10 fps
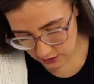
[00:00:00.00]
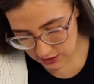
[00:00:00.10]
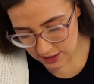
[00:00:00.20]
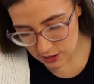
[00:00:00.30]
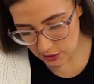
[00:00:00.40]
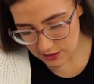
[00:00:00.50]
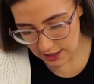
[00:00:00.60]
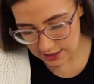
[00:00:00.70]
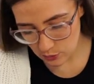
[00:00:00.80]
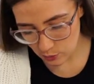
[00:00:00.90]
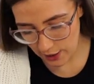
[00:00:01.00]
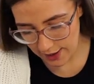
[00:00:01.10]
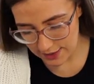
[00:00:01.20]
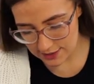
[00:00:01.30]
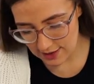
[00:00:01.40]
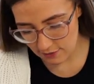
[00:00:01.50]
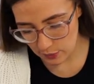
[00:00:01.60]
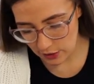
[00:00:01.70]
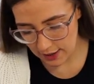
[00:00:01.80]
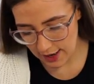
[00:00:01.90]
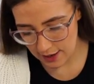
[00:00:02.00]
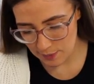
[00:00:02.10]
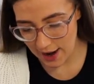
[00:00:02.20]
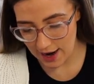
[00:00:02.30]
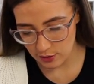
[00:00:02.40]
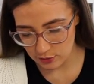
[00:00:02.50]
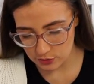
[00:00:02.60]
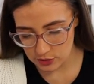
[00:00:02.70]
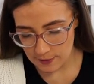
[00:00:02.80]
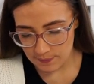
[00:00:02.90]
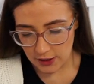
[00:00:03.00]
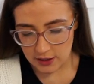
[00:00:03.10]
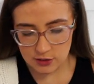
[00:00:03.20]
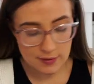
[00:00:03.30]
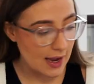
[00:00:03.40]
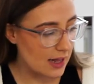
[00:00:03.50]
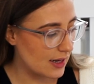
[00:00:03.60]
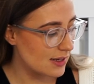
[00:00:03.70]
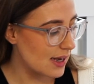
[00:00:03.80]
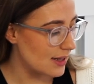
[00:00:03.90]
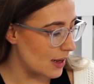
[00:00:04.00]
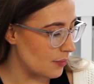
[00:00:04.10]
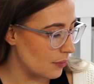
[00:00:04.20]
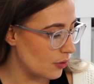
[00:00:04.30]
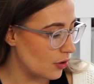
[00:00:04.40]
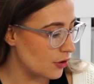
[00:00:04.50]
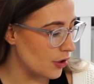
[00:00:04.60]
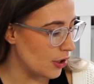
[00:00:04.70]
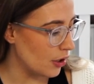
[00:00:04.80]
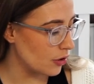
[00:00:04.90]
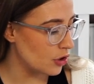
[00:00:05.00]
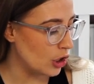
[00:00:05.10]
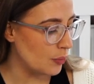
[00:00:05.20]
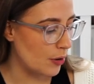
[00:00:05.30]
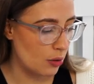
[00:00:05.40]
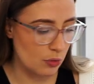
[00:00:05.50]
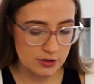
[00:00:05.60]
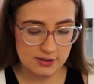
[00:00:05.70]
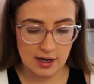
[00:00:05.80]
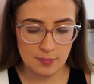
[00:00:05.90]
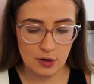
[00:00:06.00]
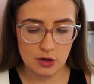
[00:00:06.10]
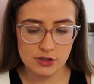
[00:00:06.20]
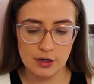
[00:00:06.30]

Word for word: See, this one says weight seven point eight pounds so again, that's like them other newborn ones that I bought.